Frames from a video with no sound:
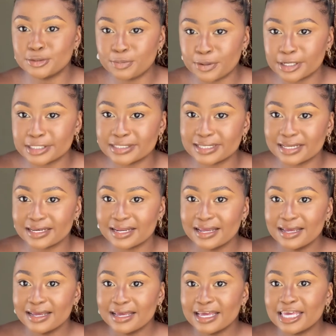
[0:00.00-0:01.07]
person
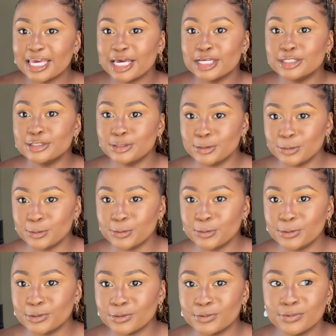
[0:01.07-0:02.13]
can do,
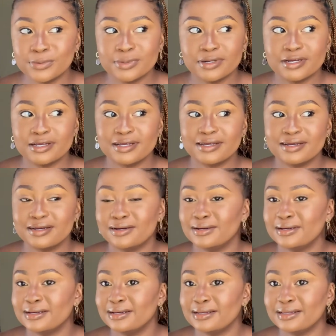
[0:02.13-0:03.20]
you know?
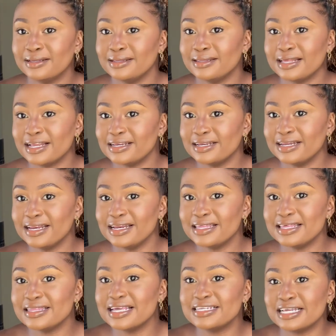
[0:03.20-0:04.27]
That
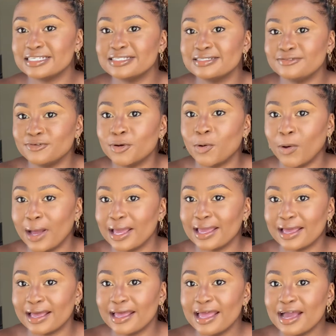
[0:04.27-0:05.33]
anything that doesn't
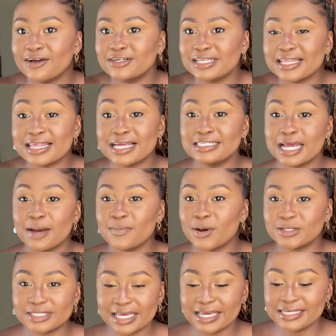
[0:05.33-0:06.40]
require, because at that time I
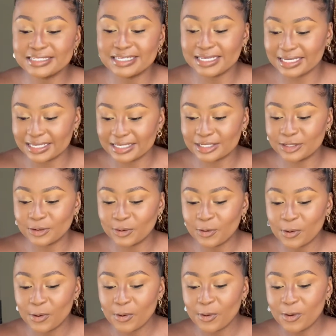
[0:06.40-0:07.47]
was 18, you know,
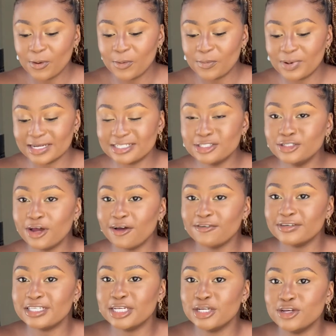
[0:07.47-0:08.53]
but
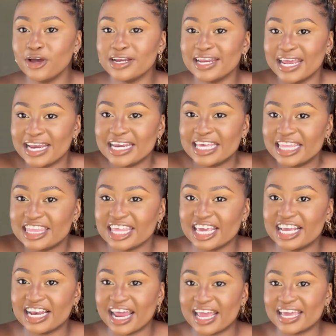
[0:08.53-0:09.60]
obviously not anything
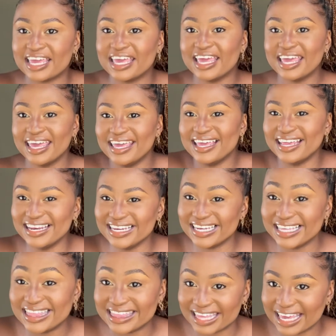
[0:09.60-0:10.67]
like
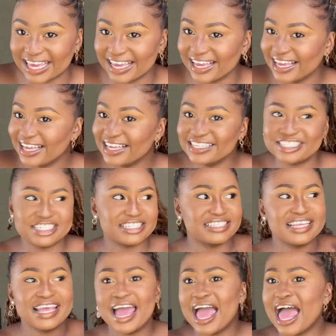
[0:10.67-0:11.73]
anything, just
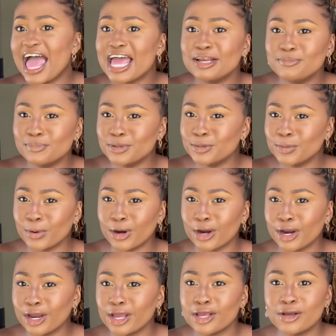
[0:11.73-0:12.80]
admin
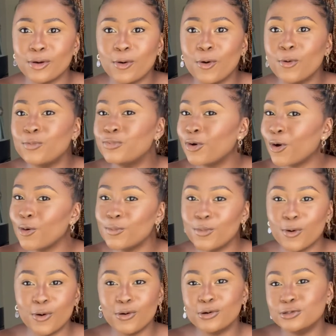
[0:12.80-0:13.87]
work or
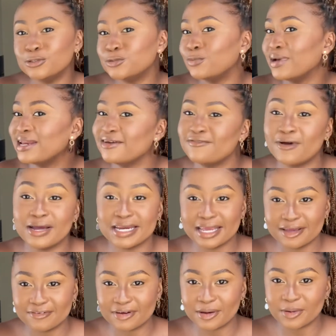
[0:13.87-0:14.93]
promos, whatever.
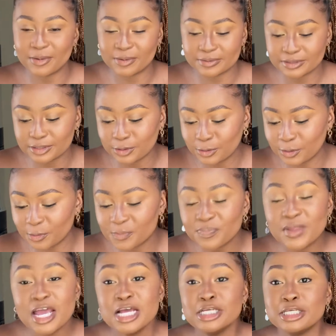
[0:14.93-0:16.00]
Oh, cool.
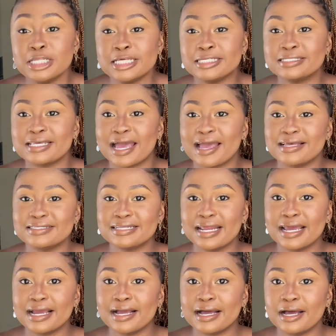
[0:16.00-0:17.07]
So this guy is
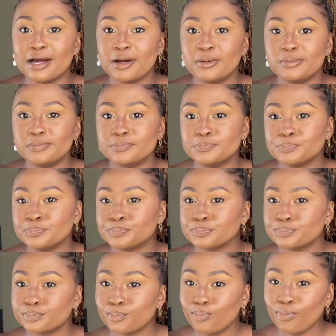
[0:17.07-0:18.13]
like,
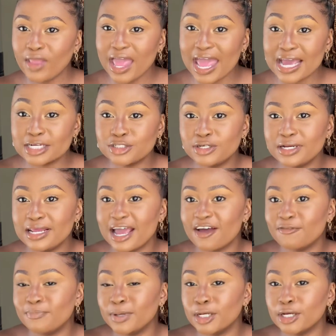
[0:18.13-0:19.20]
actually,
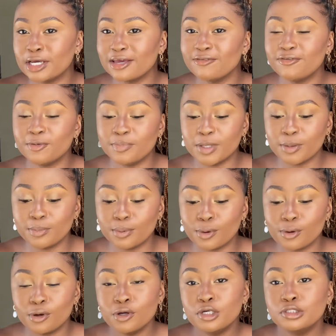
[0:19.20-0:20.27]
I've been looking for
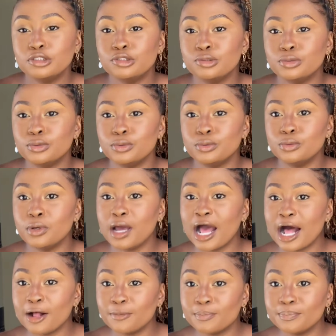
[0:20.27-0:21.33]
people to
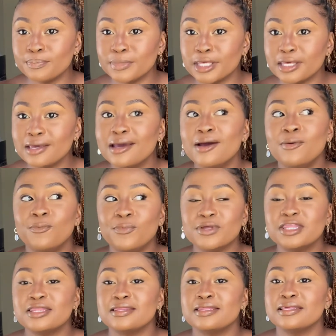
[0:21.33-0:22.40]
help me with
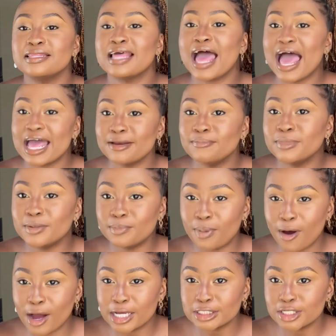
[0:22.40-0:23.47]
the admin
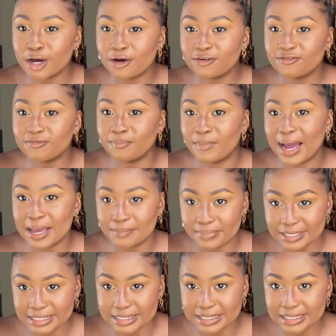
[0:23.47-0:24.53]
part of my
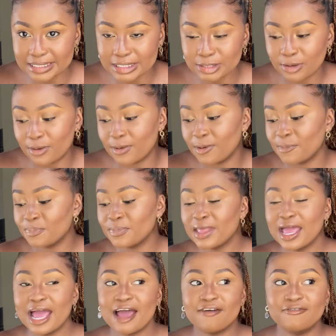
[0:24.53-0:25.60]
business. Oh,
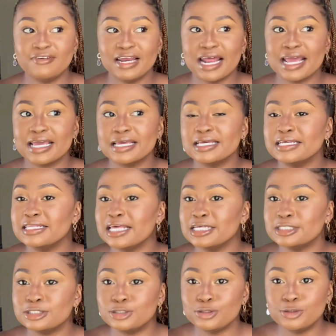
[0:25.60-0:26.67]
I feel like
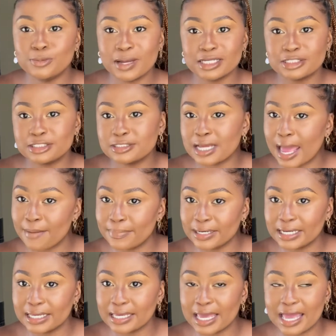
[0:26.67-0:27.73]
there's too much
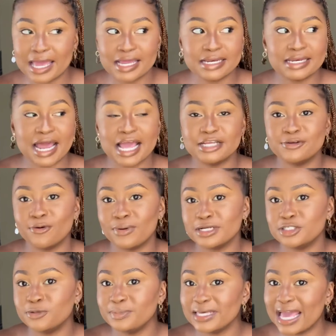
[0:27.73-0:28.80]
happening and I don't want
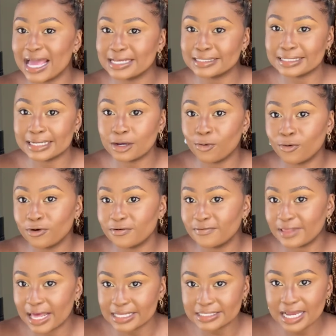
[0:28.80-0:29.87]
to be handling all of
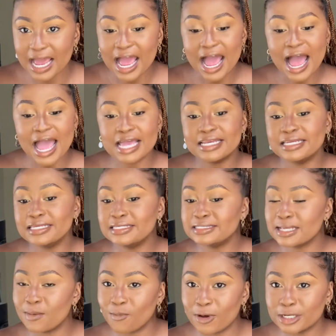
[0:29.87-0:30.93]
that. I need
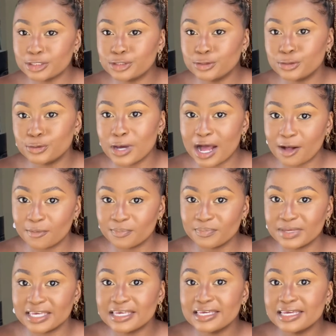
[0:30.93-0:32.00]
someone to help me